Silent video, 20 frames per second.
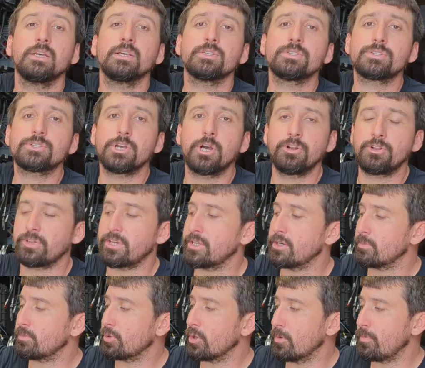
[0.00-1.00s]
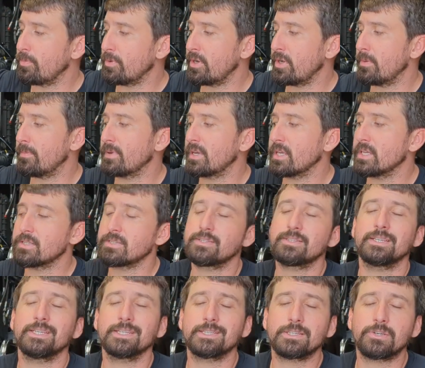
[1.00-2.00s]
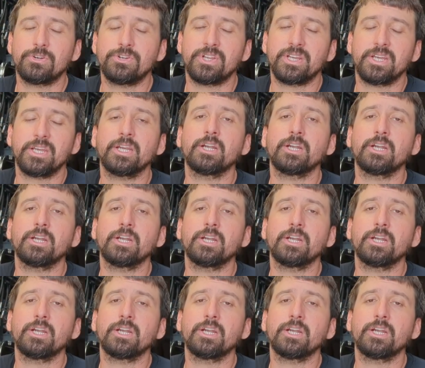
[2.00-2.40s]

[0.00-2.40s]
is totally inappropriate because it's going to